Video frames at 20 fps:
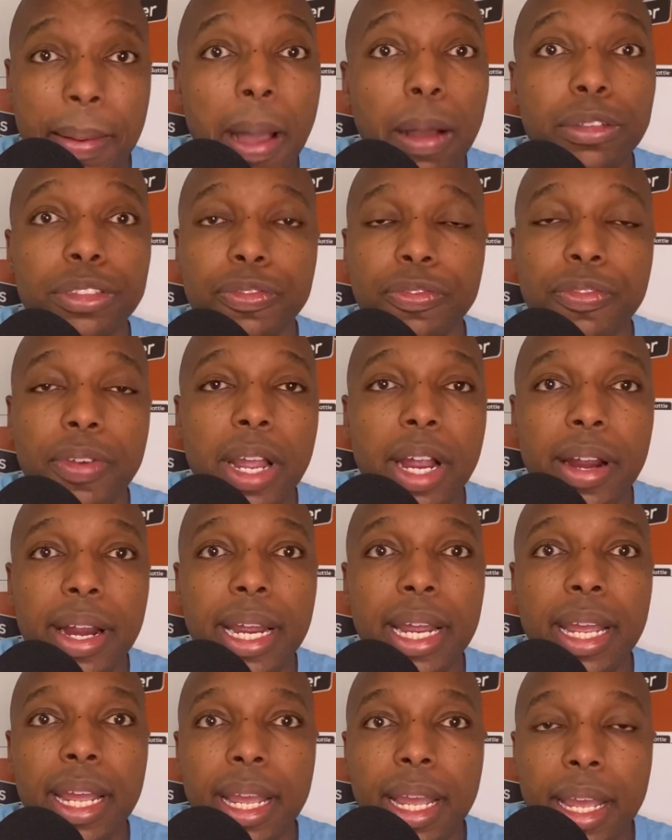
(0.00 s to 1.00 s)
I was
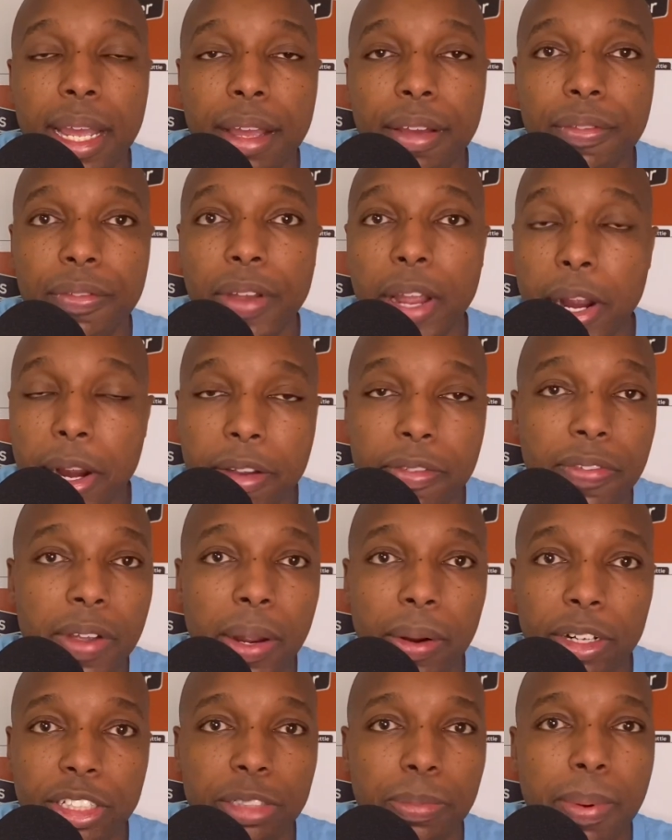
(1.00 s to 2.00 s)
very, very,
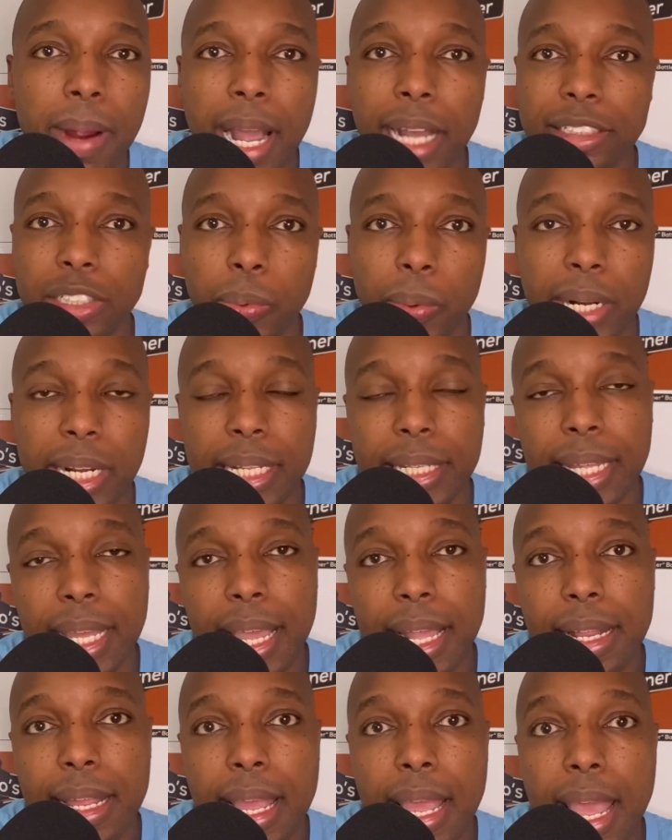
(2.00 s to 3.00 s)
very surprised at what he
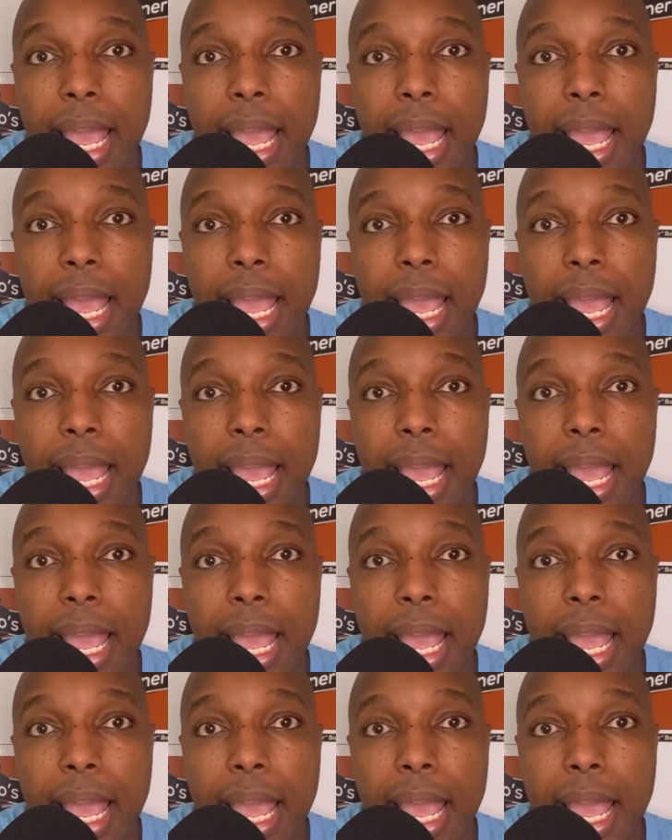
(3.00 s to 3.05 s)
did.